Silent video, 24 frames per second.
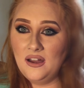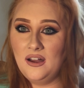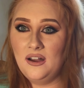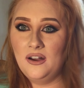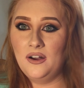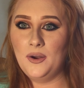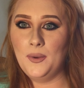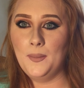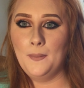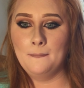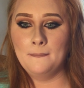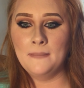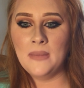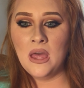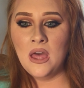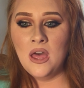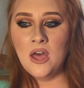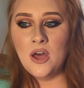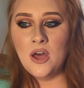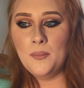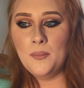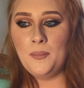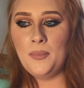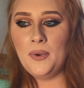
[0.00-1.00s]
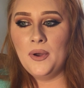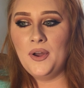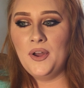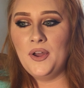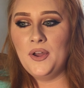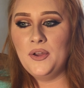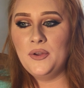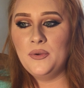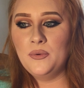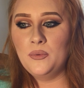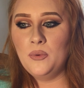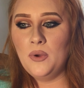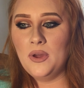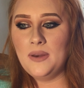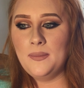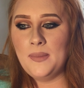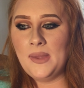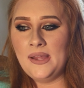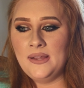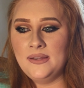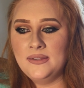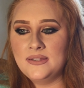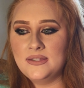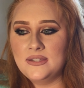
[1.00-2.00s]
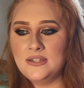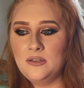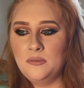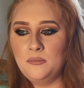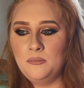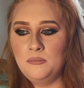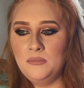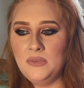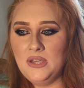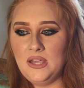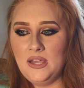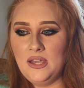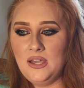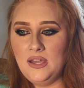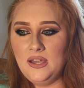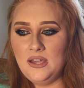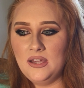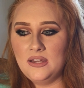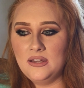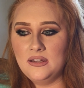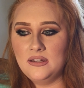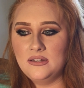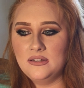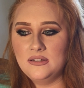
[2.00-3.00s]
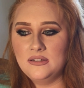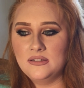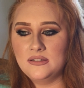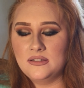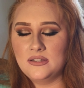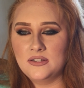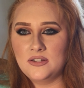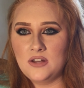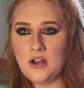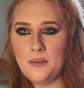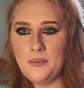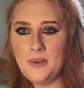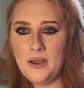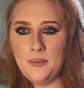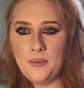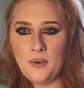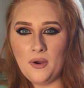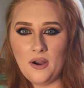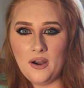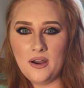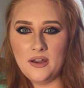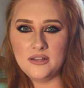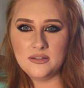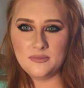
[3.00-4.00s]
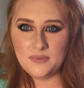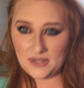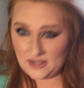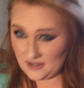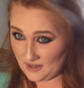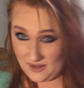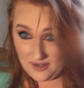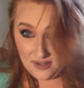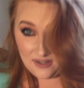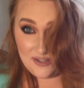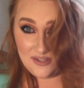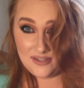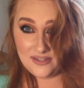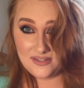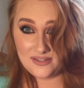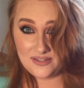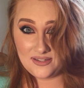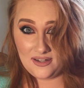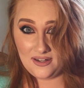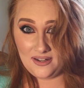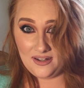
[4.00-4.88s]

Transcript: Um, but what it means to me is the strawberry part is because